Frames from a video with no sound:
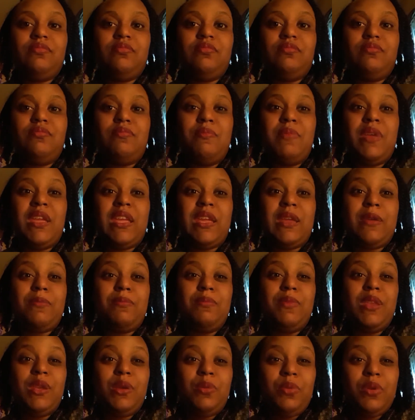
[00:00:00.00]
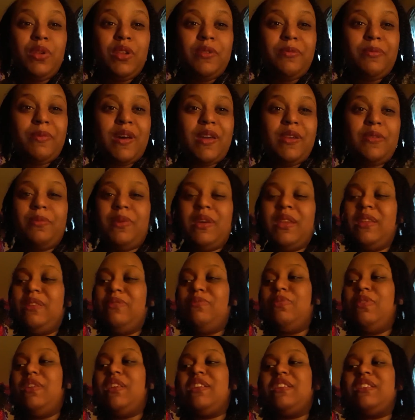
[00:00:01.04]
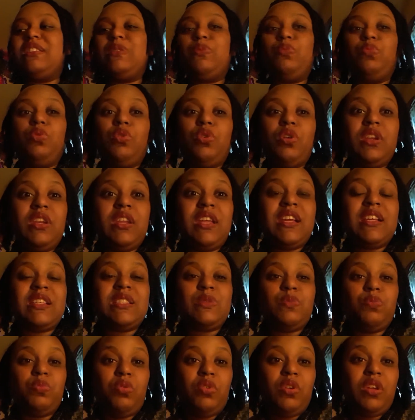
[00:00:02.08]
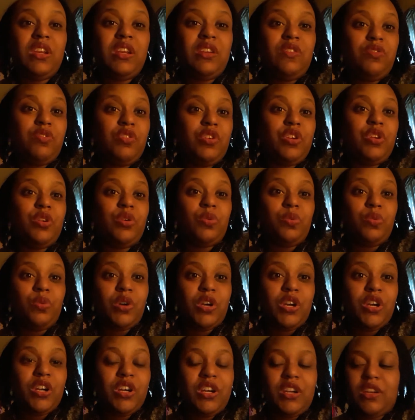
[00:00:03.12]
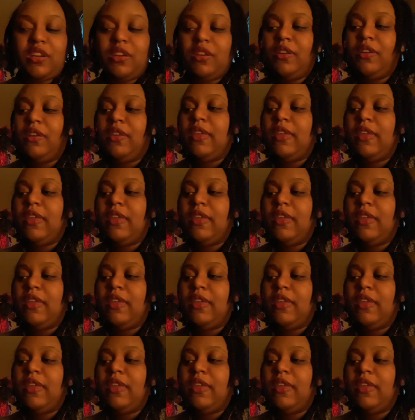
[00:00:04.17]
making minimal amount of money, being exploited for your work,